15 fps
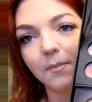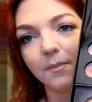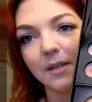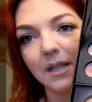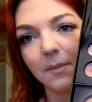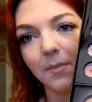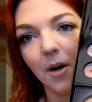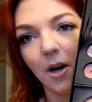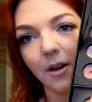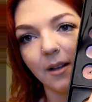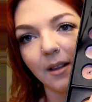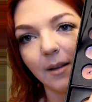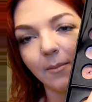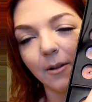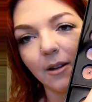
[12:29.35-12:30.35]
depotted
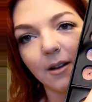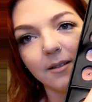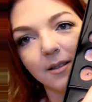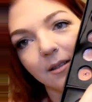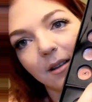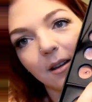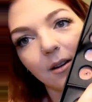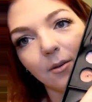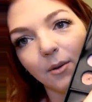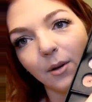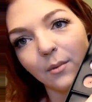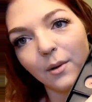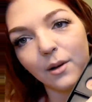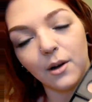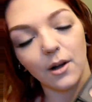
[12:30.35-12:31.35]
lip glosses, I don't know what you
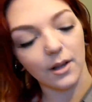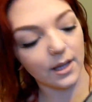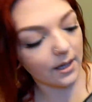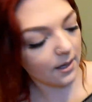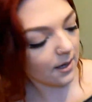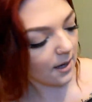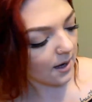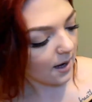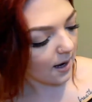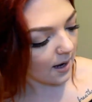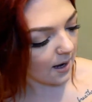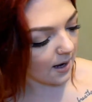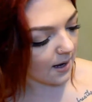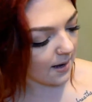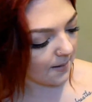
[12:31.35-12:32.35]
want to call it.
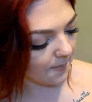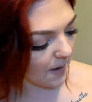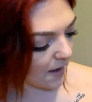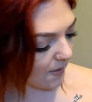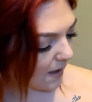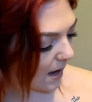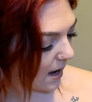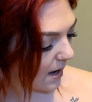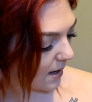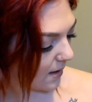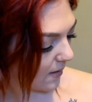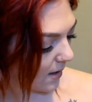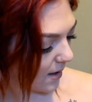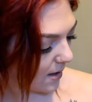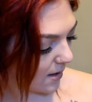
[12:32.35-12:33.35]
And then
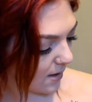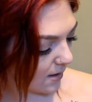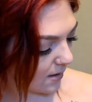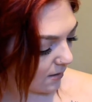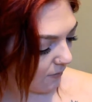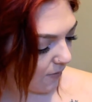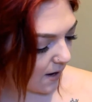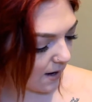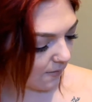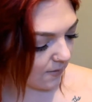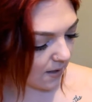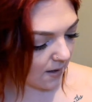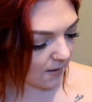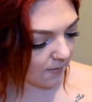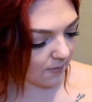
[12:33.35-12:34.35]
there's 5,
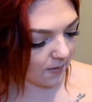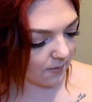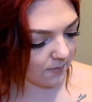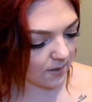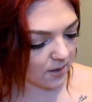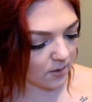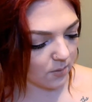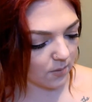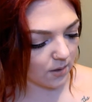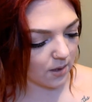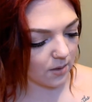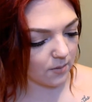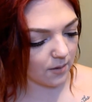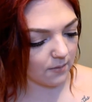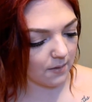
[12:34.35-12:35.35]
10, 15, 20,
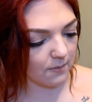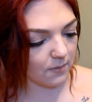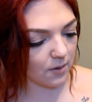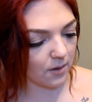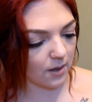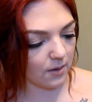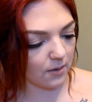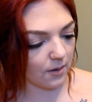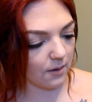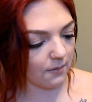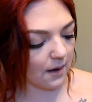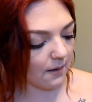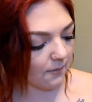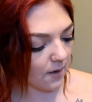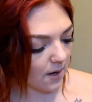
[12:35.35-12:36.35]
25, 30,
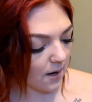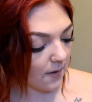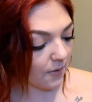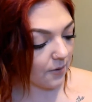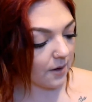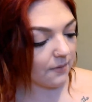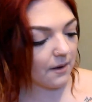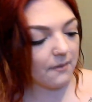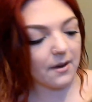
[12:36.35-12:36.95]
35